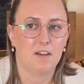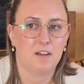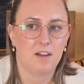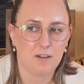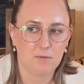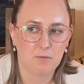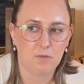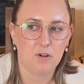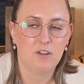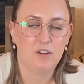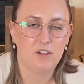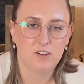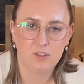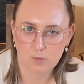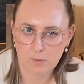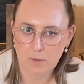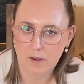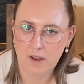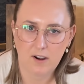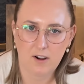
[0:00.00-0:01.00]
I'm really
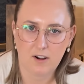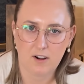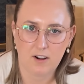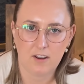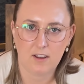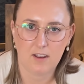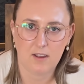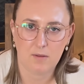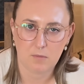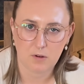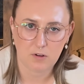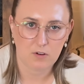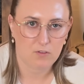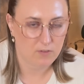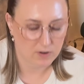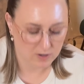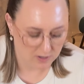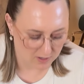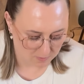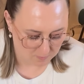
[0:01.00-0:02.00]
inspired and
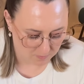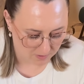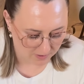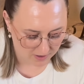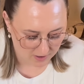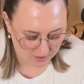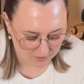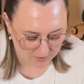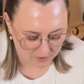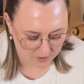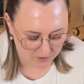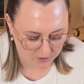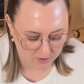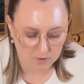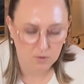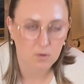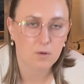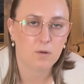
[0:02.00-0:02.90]
motivated by other